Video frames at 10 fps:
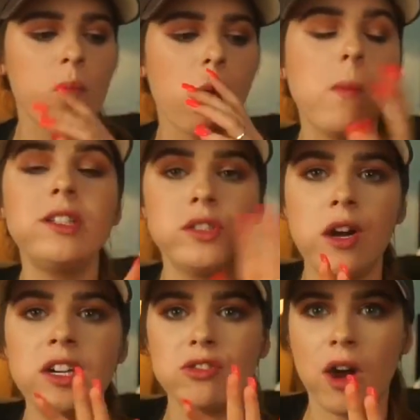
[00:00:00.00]
we
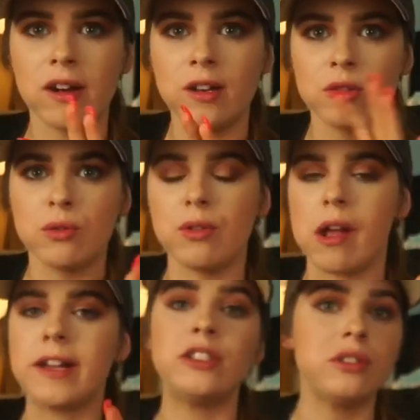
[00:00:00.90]
started talking through
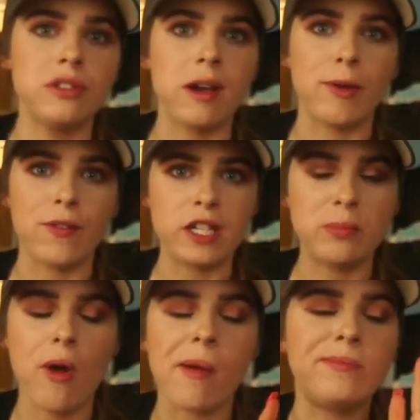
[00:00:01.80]
like Instagram and
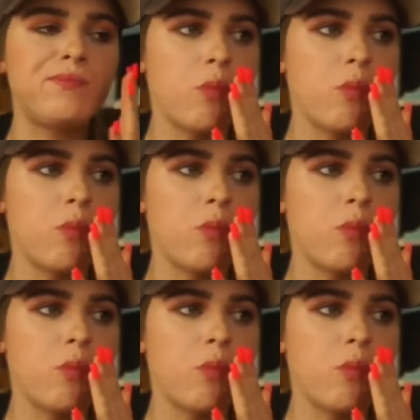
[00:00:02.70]
Facebook.